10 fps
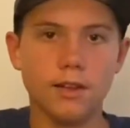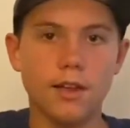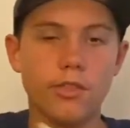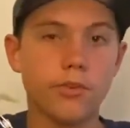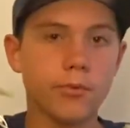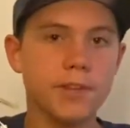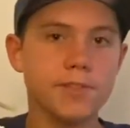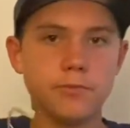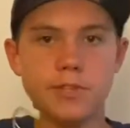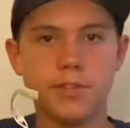The
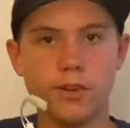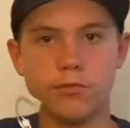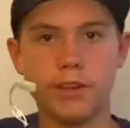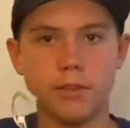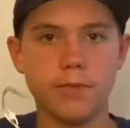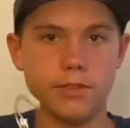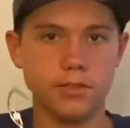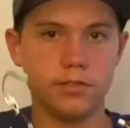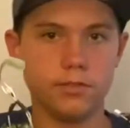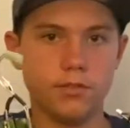reason we don't
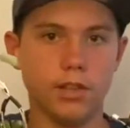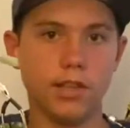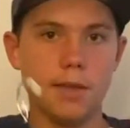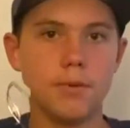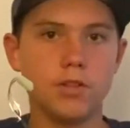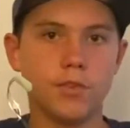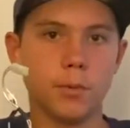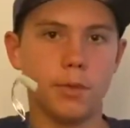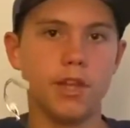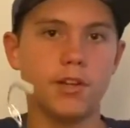recommend LiPos
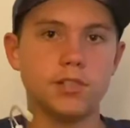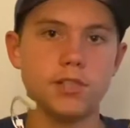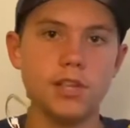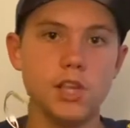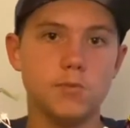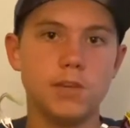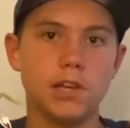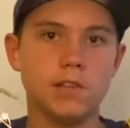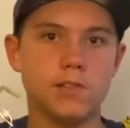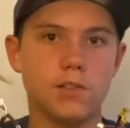for beginners is
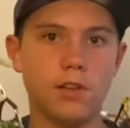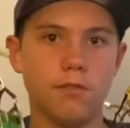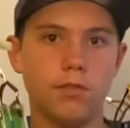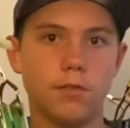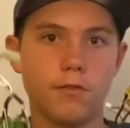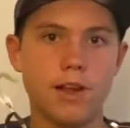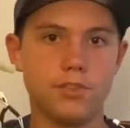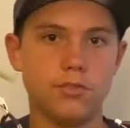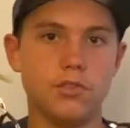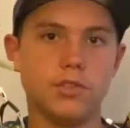because of the
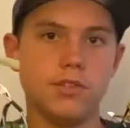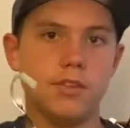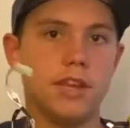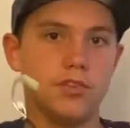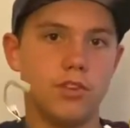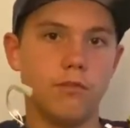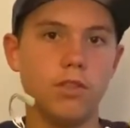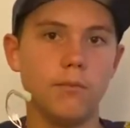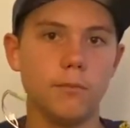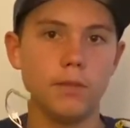fragileness and danger of
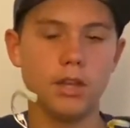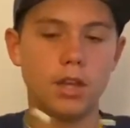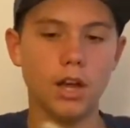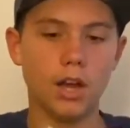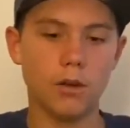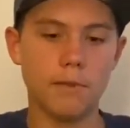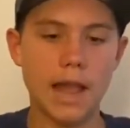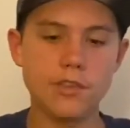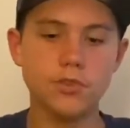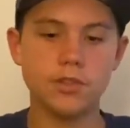them.
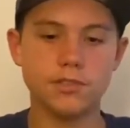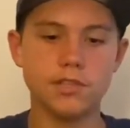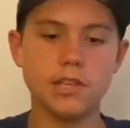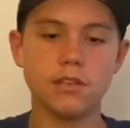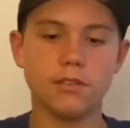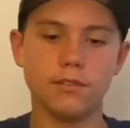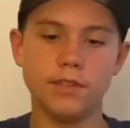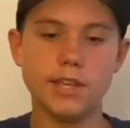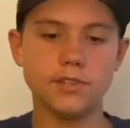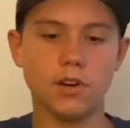As you can see,
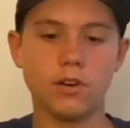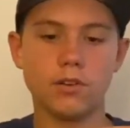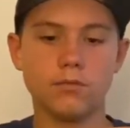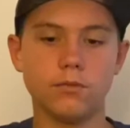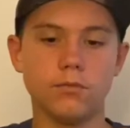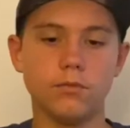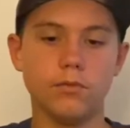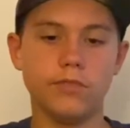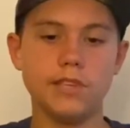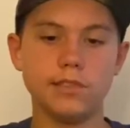these
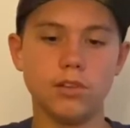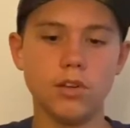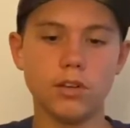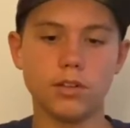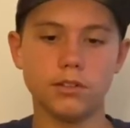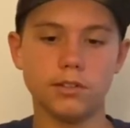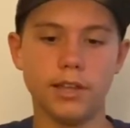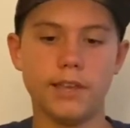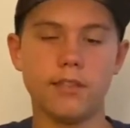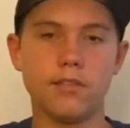look
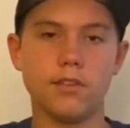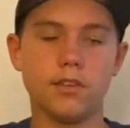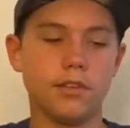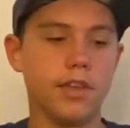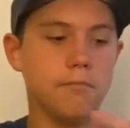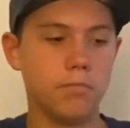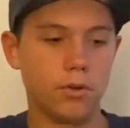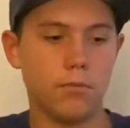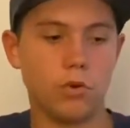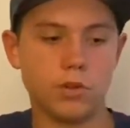like the
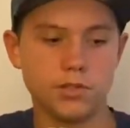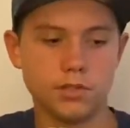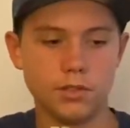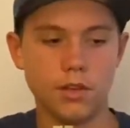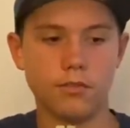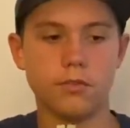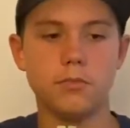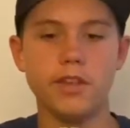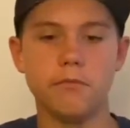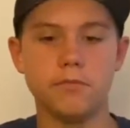input ports
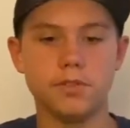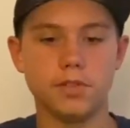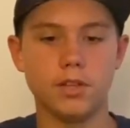from NiMhs,